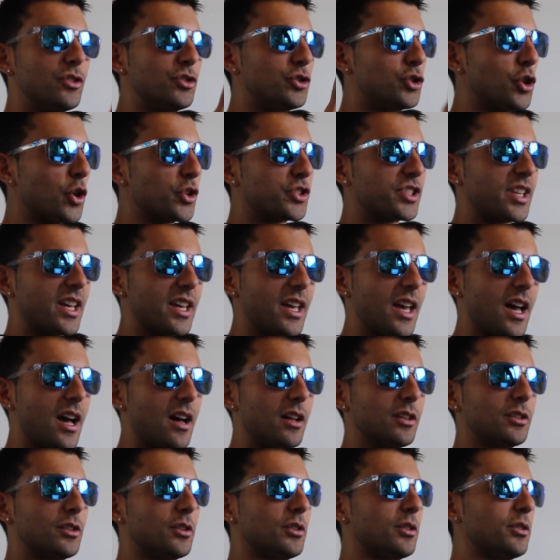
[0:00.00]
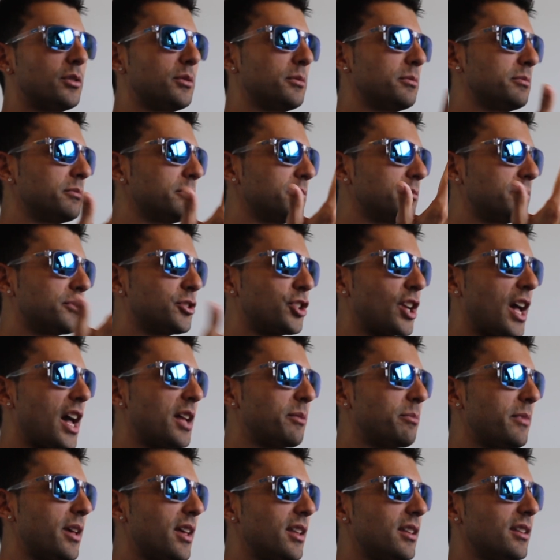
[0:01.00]
Jose Aldo,
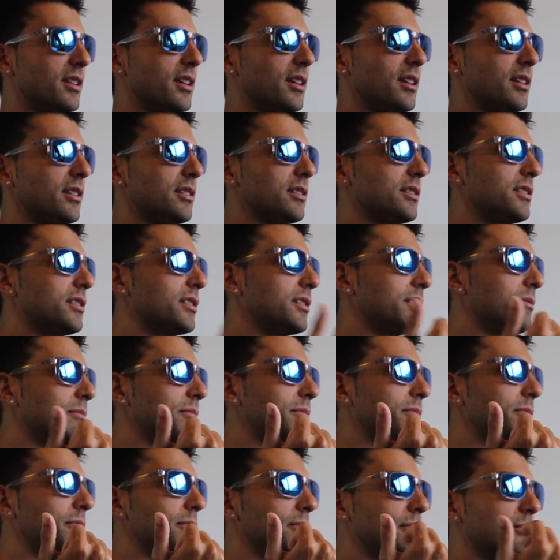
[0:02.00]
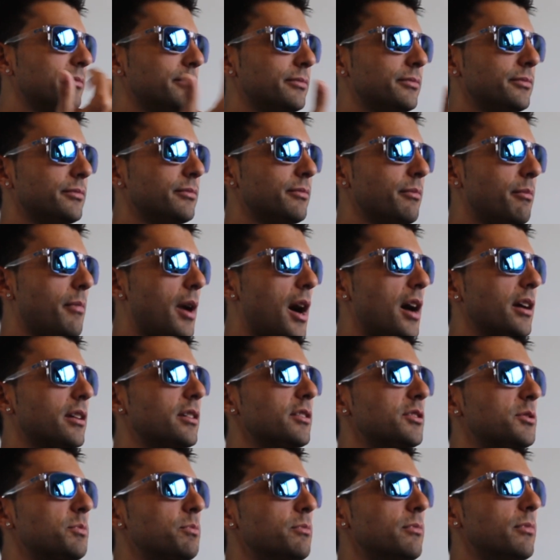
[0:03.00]
Chad Mendes,
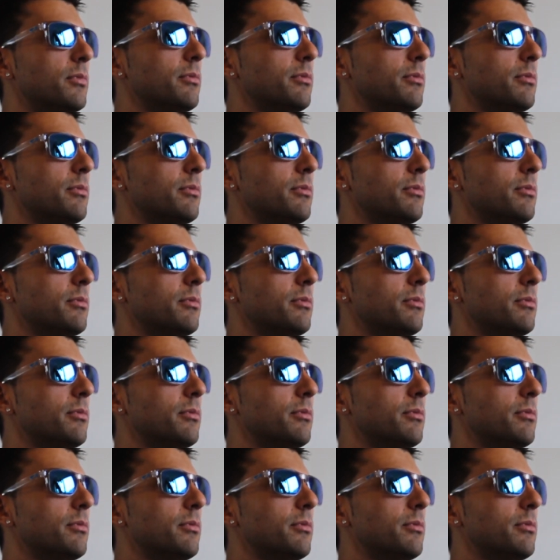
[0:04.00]
Marcus